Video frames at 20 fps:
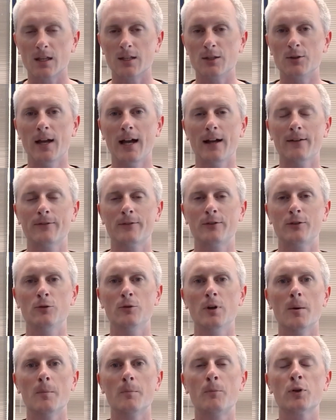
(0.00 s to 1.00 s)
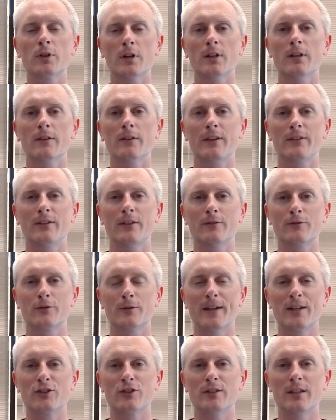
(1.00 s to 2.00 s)
You have to put all of this
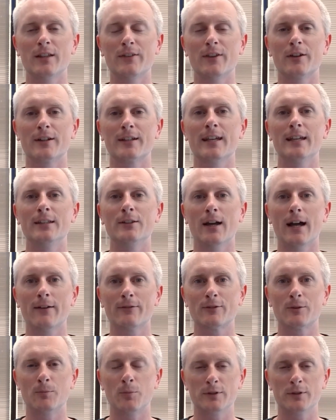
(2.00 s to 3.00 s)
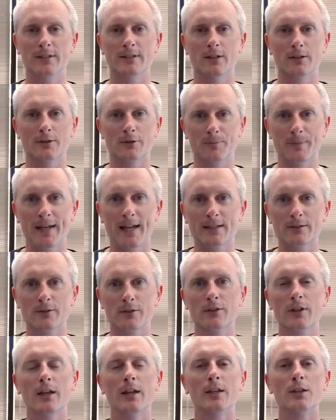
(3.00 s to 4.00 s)
information in there. Again, you have to put in all your
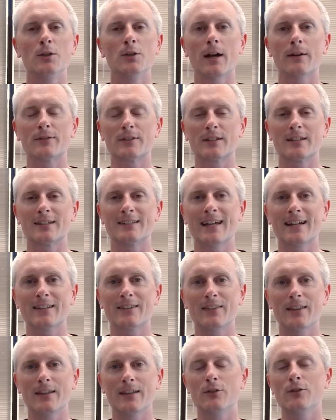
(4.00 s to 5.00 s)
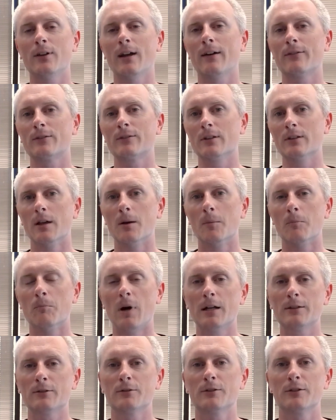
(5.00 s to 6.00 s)
panels, you have to connect things, you have to
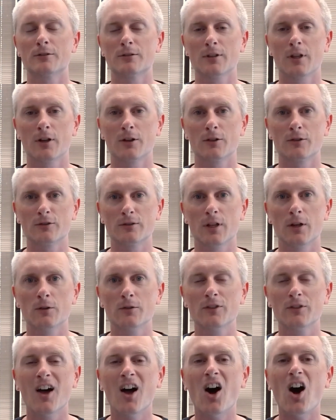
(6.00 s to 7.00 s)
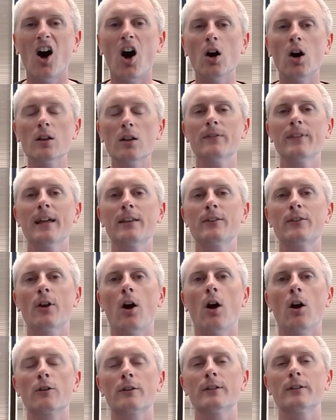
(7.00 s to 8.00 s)
model your large loads. All of that's
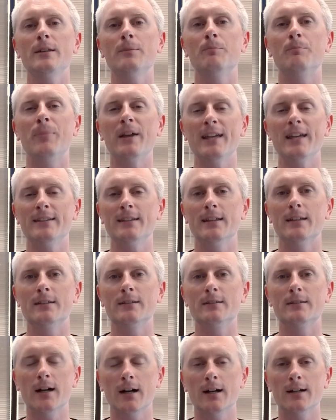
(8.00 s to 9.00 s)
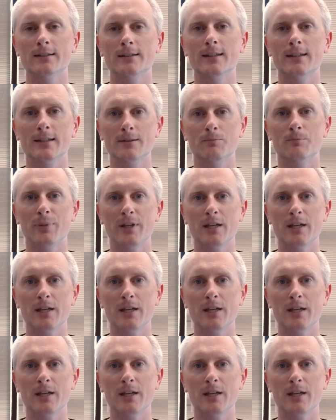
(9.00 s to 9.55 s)
already been done in B I